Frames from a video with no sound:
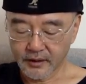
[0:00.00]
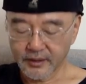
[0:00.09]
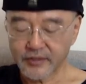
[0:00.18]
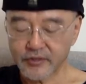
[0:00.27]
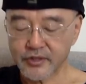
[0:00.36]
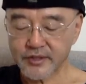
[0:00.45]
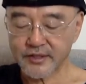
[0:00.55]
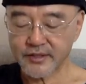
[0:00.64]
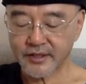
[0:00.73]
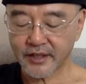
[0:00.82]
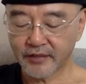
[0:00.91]
Then
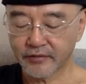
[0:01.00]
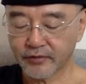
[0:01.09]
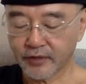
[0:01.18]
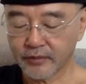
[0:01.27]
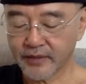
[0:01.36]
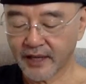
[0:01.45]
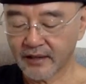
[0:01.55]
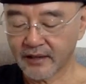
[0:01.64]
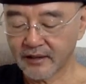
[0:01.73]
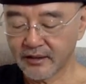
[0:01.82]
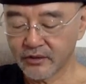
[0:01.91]
Jesus came from
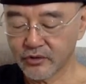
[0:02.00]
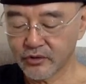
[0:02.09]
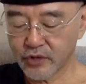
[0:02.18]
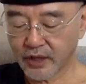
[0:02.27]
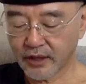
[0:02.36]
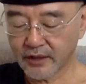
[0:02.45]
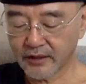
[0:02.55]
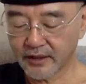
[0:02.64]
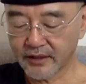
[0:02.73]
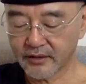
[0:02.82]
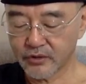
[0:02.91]
Galilee to John
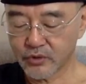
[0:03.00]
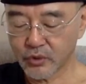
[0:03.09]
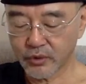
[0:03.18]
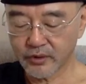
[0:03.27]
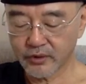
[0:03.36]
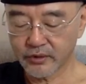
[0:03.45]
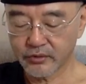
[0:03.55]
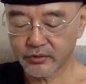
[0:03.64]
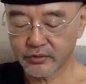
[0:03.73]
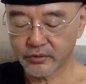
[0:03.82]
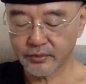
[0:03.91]
at the Jordan
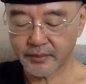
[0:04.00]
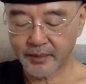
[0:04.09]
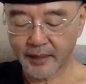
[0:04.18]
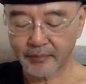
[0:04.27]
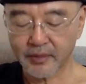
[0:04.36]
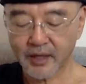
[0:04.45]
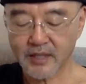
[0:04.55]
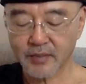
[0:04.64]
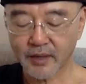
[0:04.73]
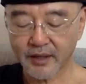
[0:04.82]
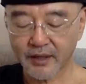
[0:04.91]
to be baptized
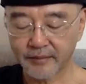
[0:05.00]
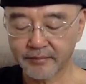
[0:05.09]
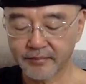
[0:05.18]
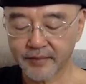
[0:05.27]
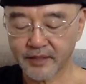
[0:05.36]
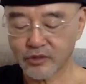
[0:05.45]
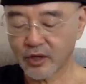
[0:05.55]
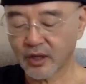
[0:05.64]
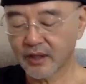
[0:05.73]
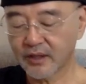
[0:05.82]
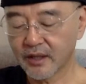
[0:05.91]
by him. And
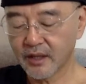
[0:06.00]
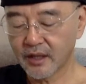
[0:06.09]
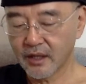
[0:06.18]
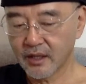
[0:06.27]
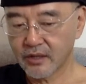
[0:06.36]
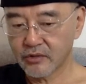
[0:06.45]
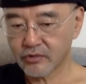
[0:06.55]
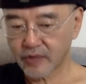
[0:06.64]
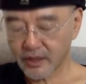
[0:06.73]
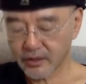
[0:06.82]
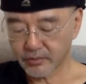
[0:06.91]
John
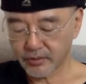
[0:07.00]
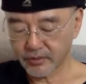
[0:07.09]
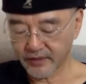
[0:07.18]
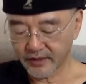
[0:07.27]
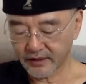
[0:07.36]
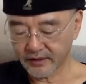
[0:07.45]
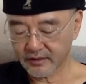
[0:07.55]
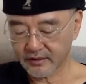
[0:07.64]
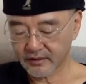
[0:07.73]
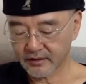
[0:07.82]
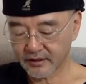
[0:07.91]
tried to prevent
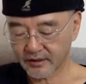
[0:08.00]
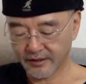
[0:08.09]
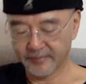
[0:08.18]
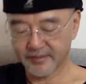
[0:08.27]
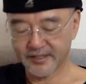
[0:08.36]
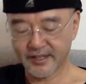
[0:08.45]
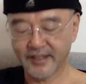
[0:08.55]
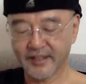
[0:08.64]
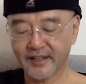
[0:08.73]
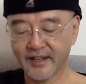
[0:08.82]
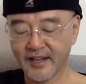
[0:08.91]
him,
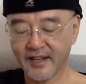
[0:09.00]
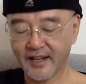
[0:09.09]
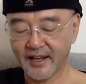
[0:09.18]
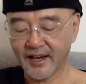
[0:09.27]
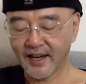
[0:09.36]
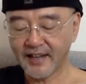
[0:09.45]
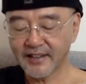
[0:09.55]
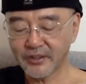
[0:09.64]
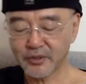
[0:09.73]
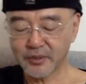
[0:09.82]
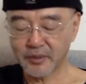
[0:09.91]
saying, "I
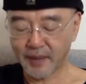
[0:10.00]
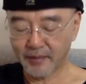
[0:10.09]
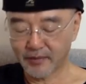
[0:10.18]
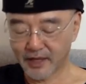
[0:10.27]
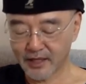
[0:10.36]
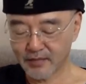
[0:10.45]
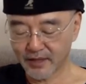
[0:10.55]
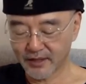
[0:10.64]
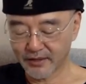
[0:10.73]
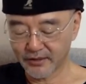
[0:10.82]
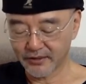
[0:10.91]
need to be baptized
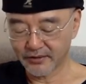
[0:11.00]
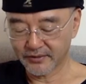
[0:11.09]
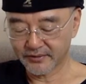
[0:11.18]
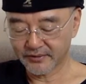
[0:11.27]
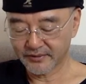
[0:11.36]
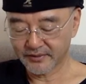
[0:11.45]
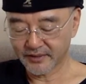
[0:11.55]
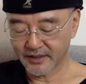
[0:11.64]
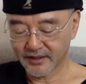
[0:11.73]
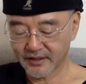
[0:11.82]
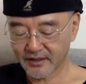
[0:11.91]
by you.
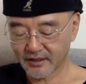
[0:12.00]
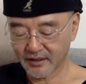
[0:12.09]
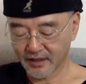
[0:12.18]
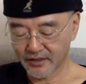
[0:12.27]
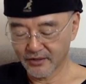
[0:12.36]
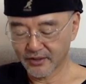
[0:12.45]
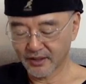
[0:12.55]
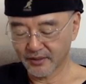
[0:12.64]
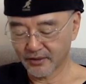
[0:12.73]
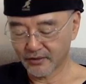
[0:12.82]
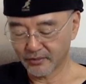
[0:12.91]
And are you
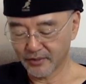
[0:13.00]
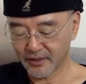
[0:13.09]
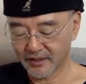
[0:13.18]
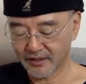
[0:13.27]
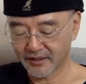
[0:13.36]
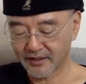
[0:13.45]
coming to me?"